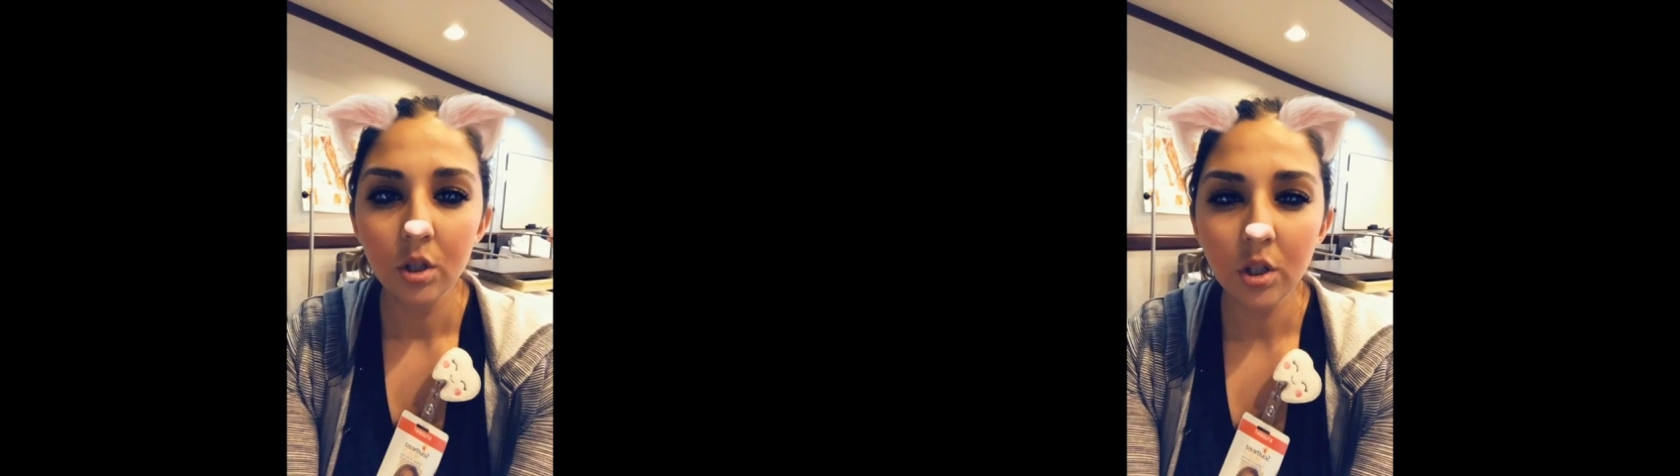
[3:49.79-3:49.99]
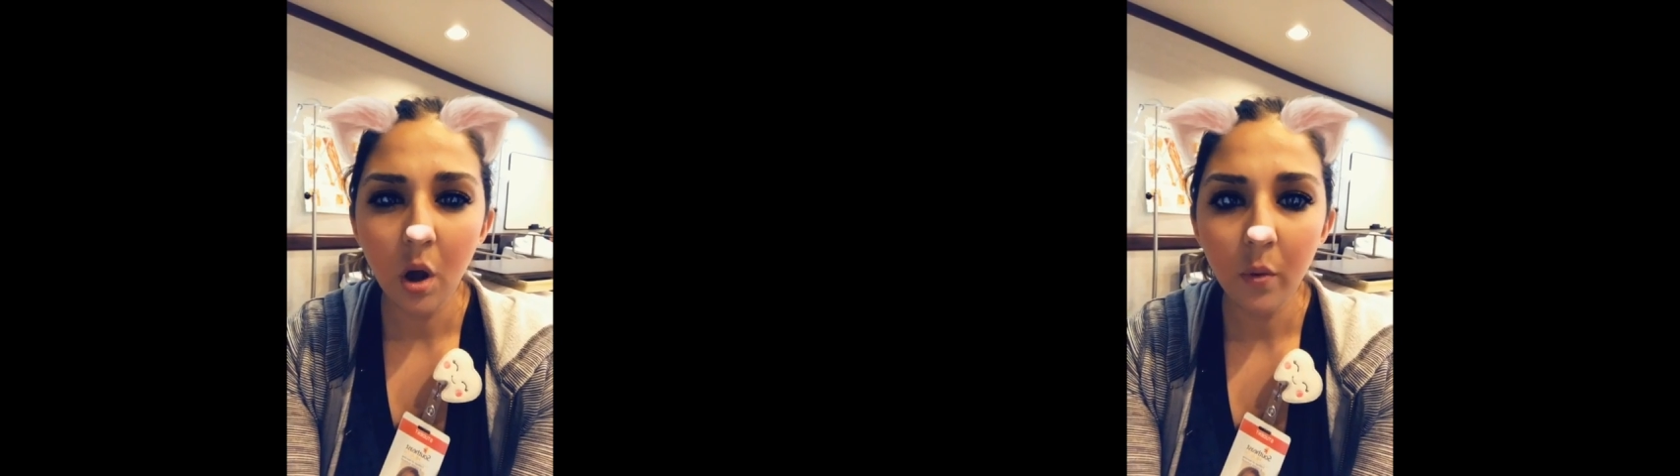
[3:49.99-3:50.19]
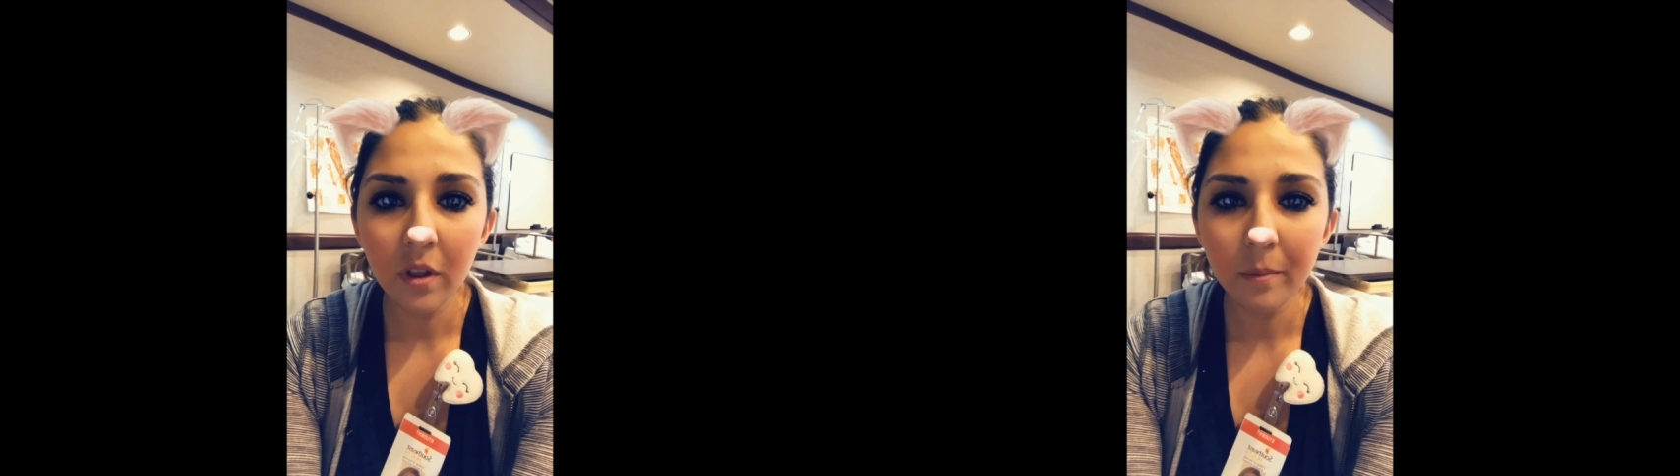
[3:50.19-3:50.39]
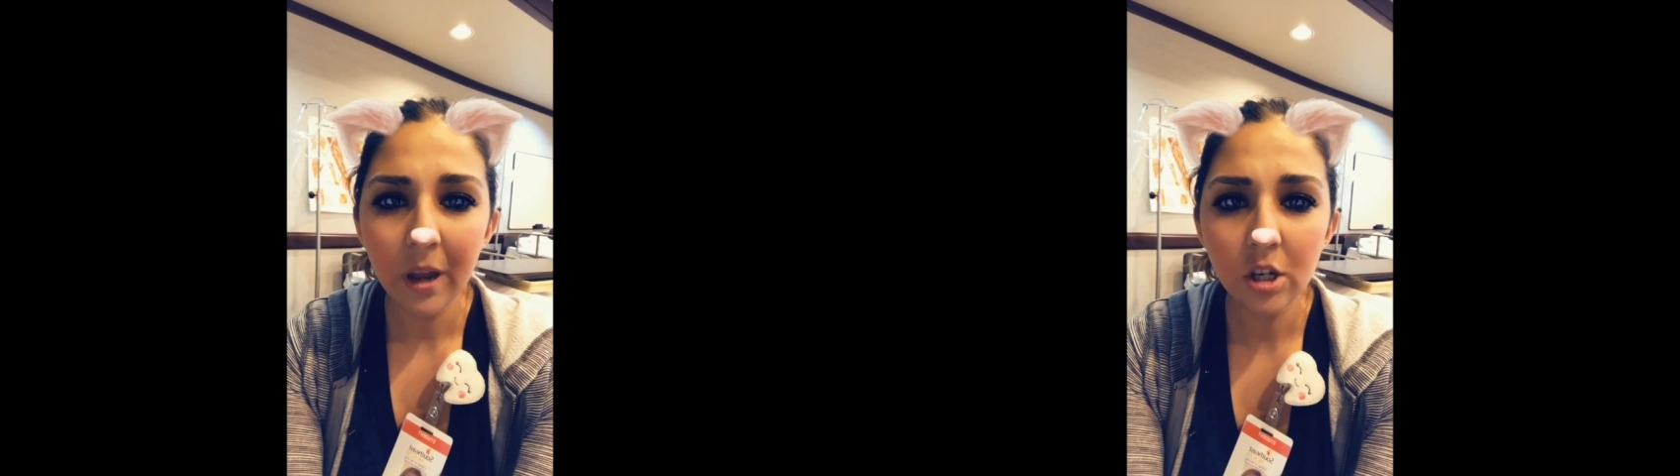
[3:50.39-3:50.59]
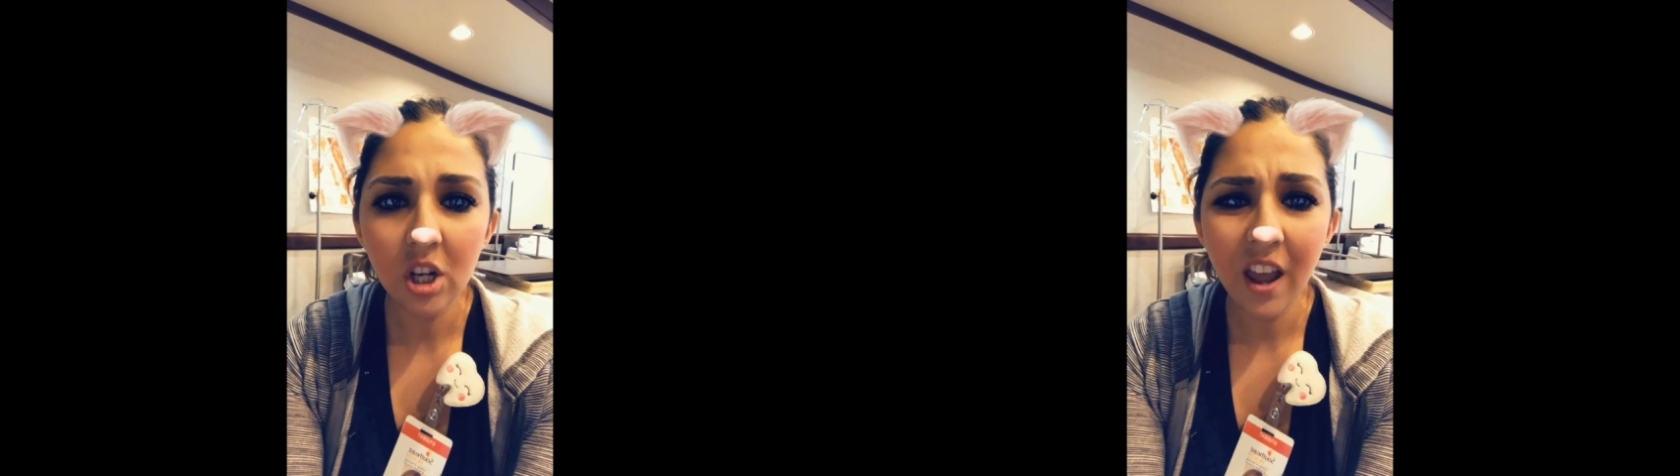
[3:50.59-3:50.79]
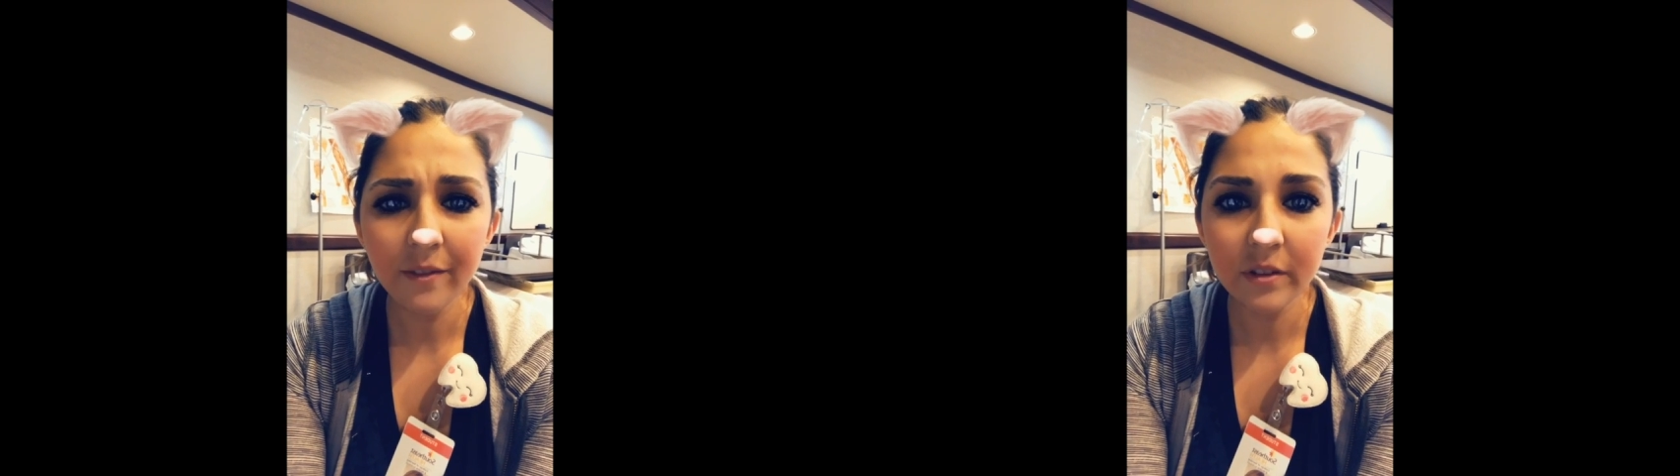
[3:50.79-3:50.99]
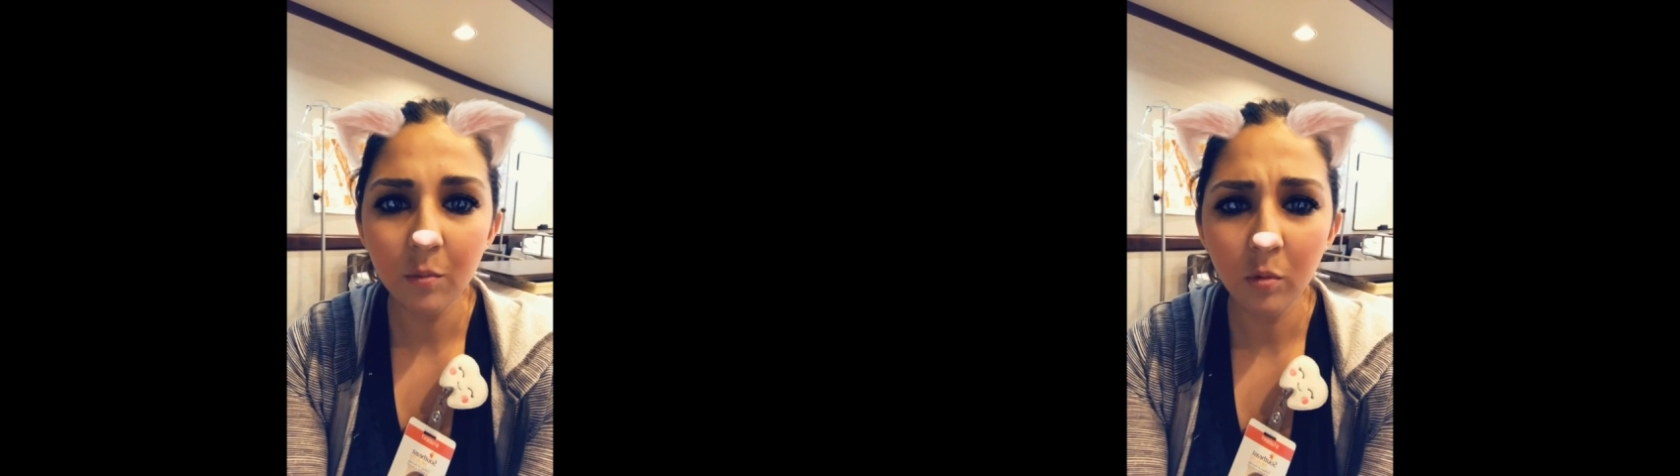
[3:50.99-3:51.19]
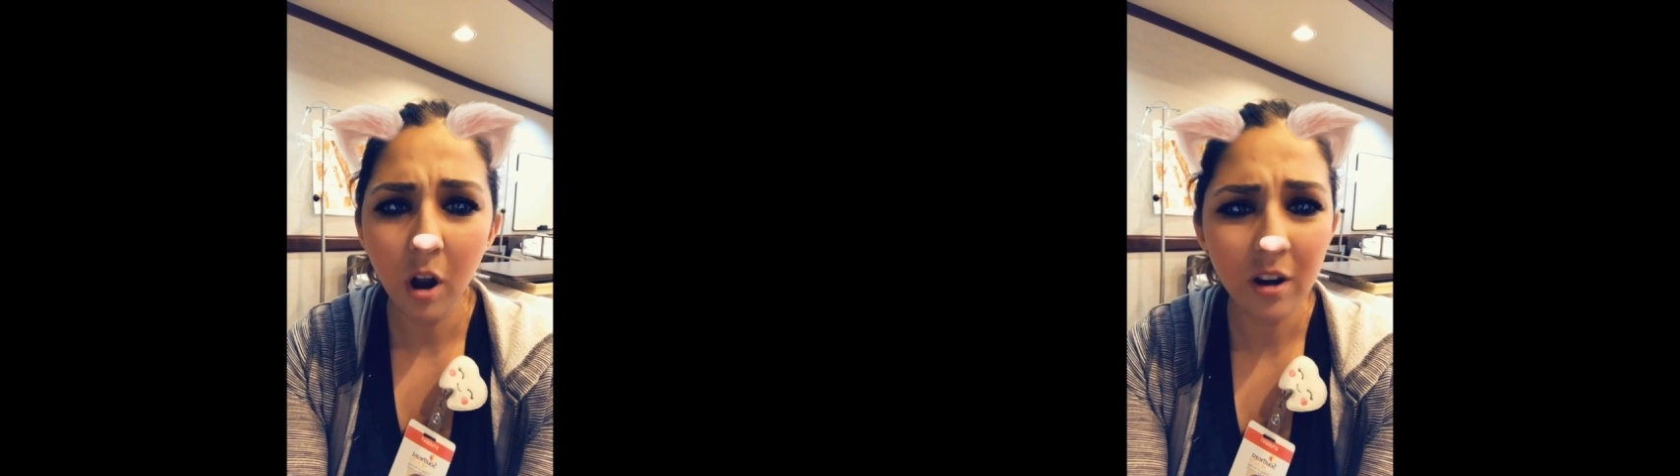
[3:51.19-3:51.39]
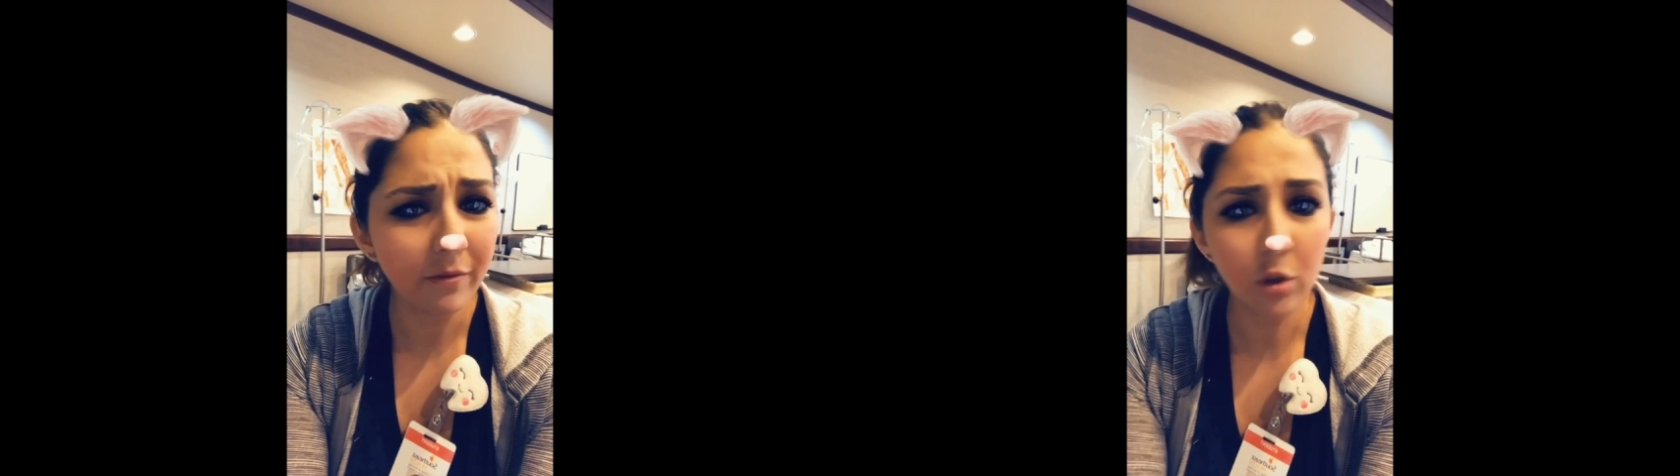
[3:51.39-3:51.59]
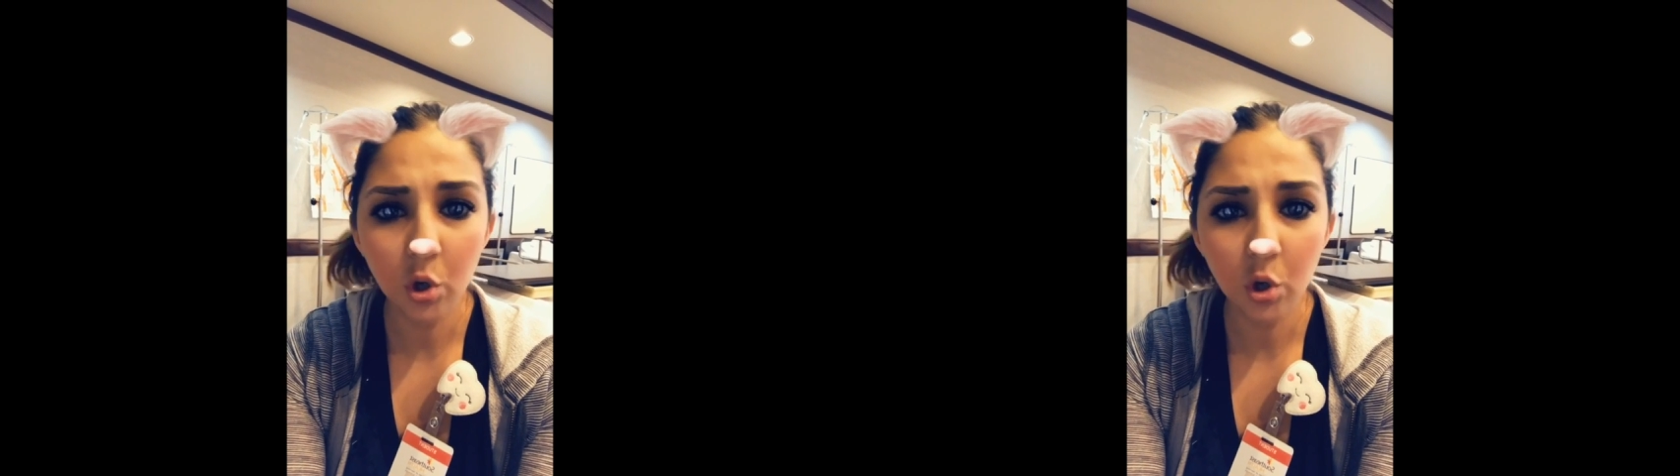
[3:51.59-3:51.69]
So will the patient have some kind of